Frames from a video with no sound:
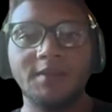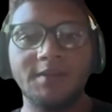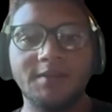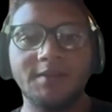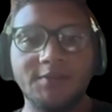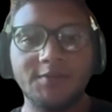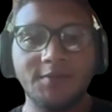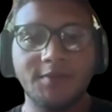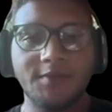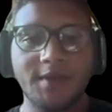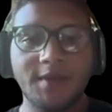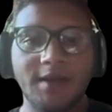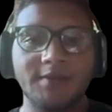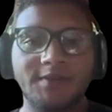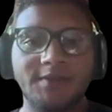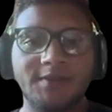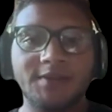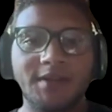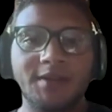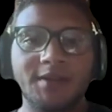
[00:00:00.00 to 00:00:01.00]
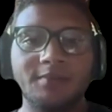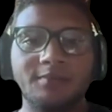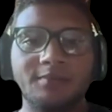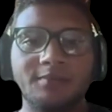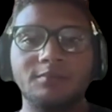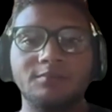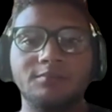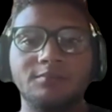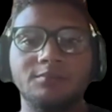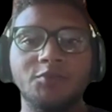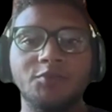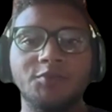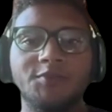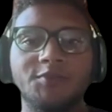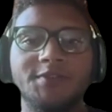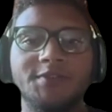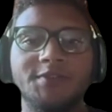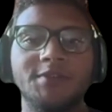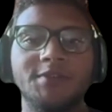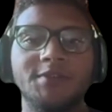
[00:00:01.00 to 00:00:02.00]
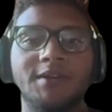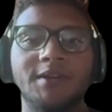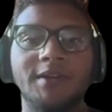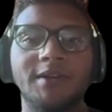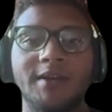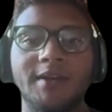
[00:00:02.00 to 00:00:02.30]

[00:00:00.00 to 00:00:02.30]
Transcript: In 2008, Musser